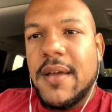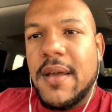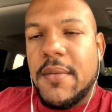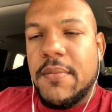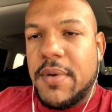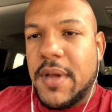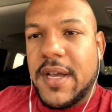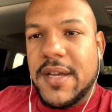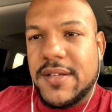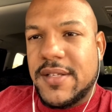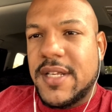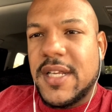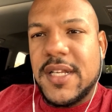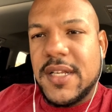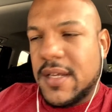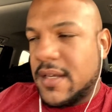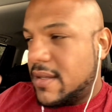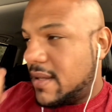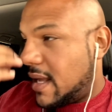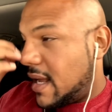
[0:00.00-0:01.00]
because
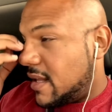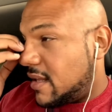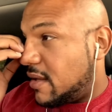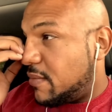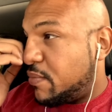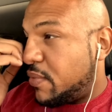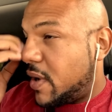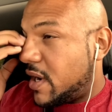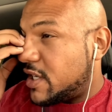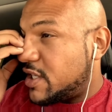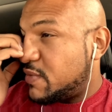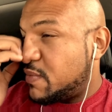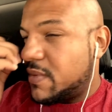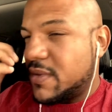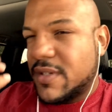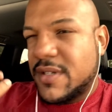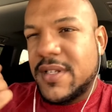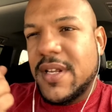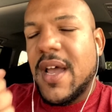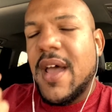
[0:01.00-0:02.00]
the depression
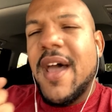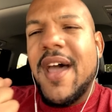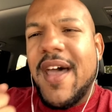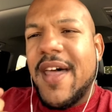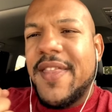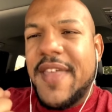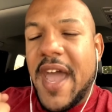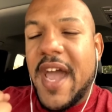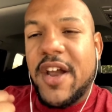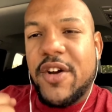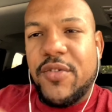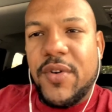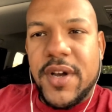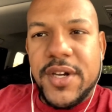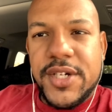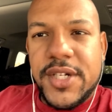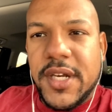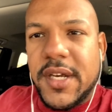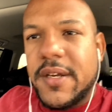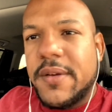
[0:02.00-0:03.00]
was that
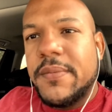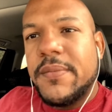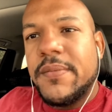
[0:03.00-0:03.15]
crushing,